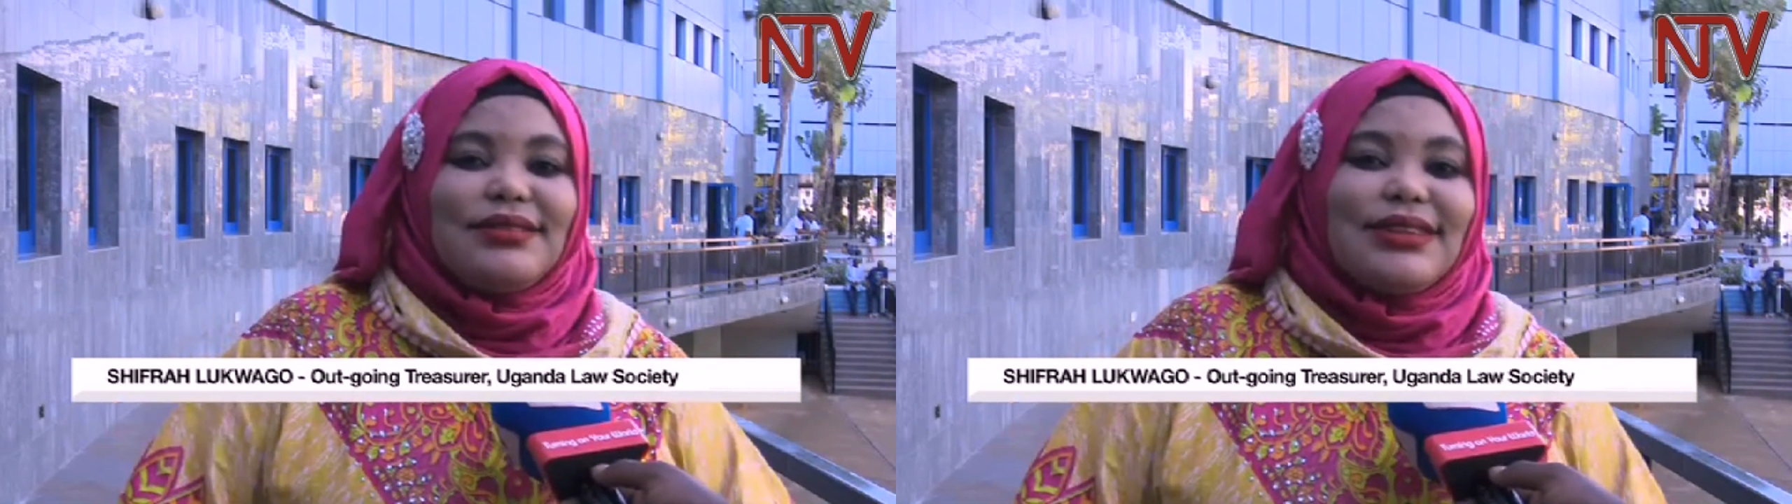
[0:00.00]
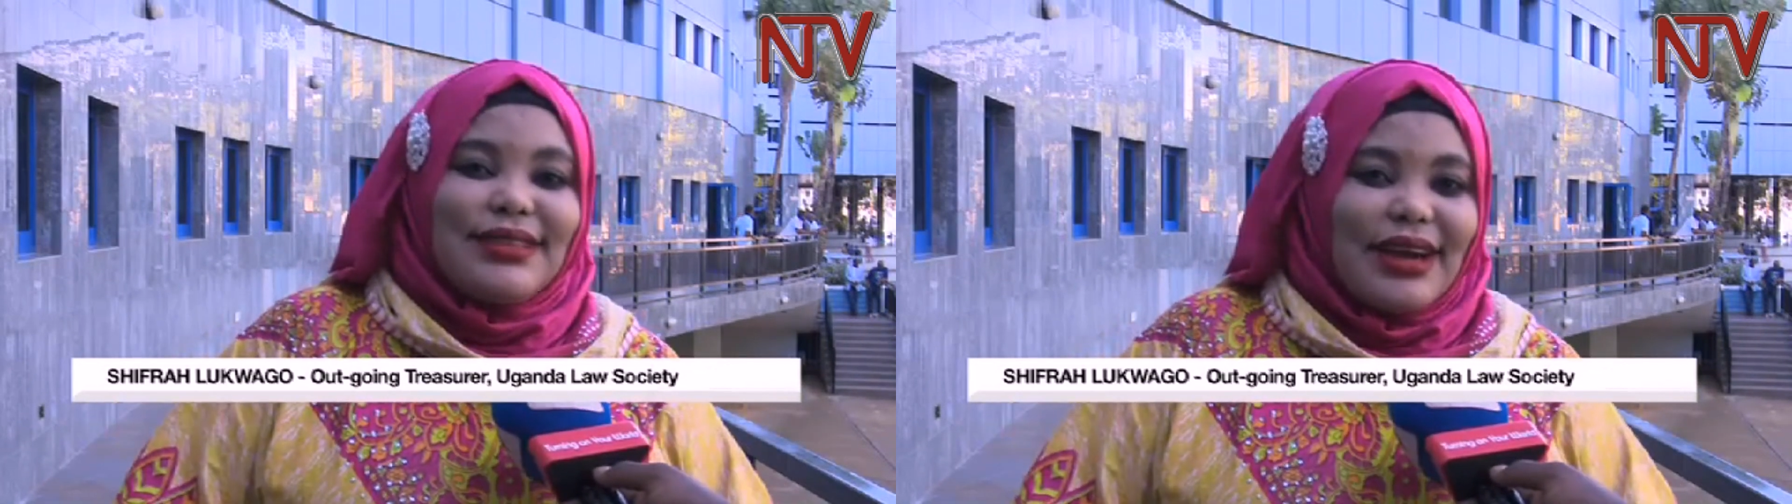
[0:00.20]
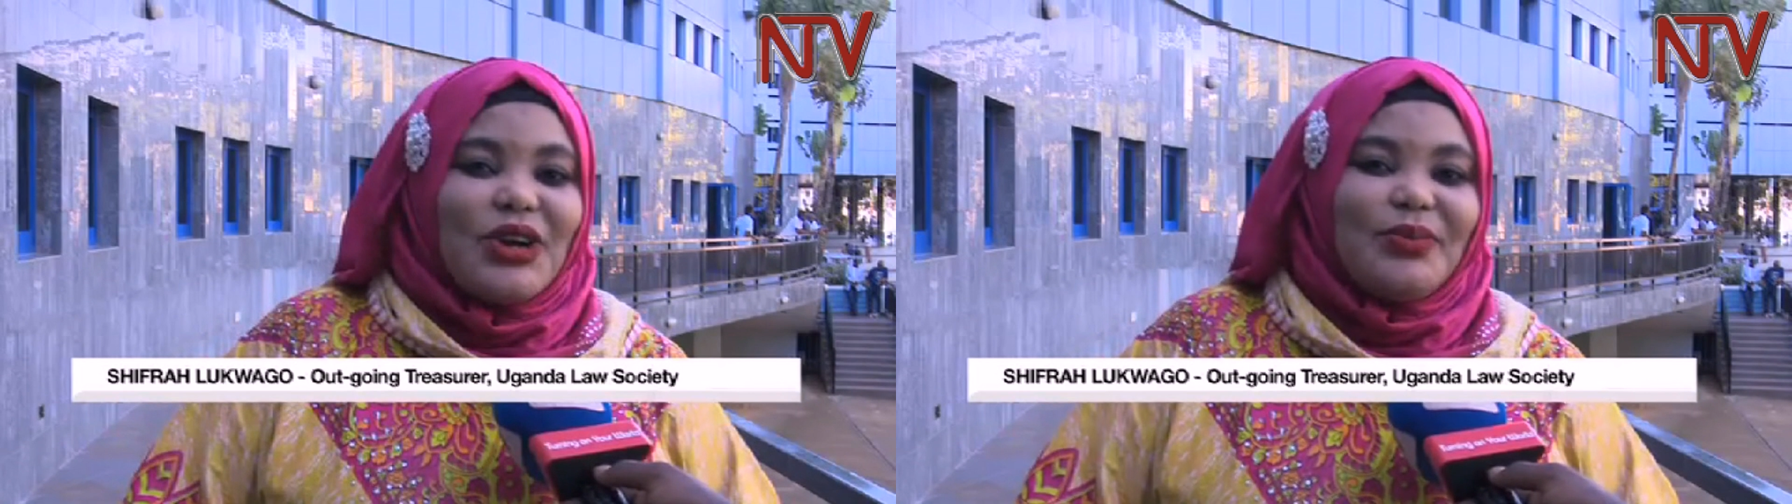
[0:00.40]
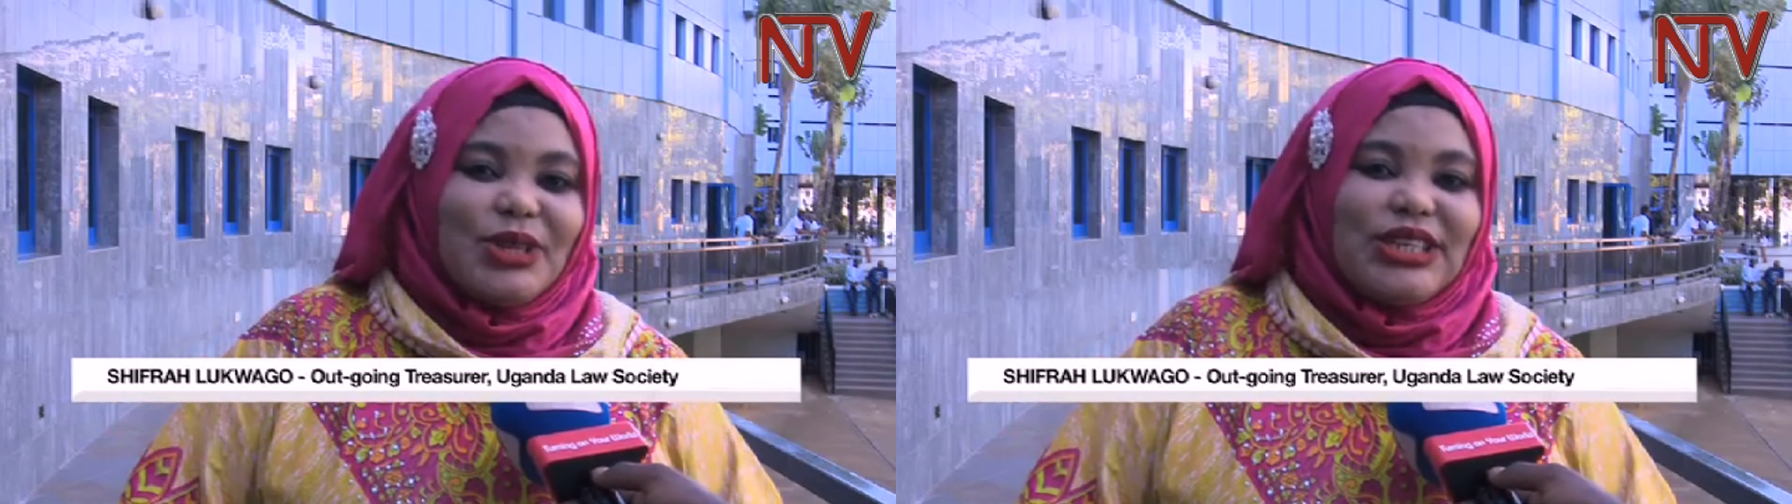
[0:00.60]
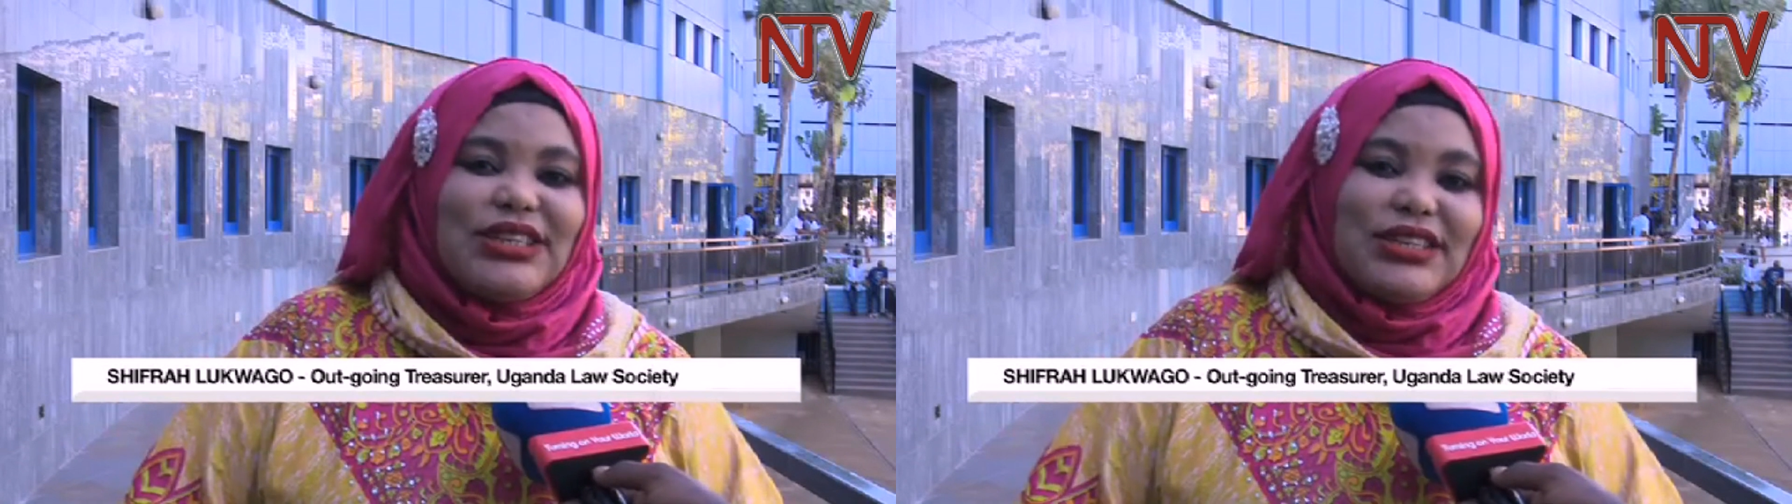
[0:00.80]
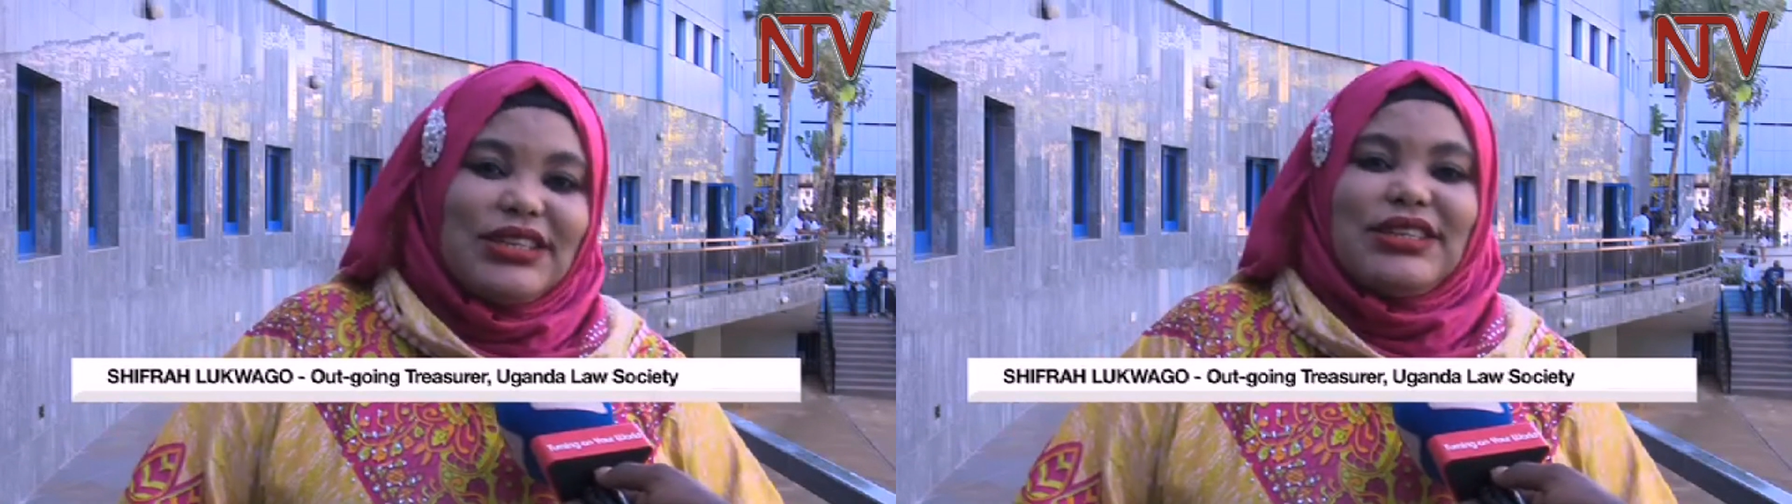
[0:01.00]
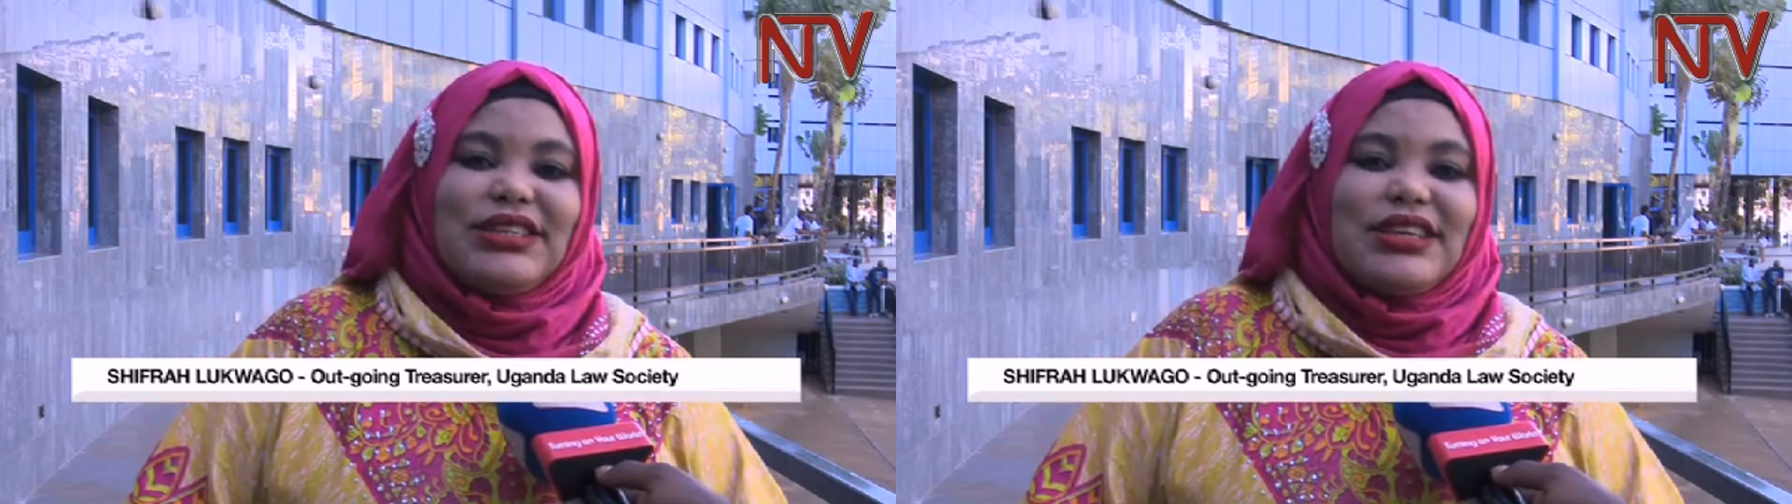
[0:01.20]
the entire community.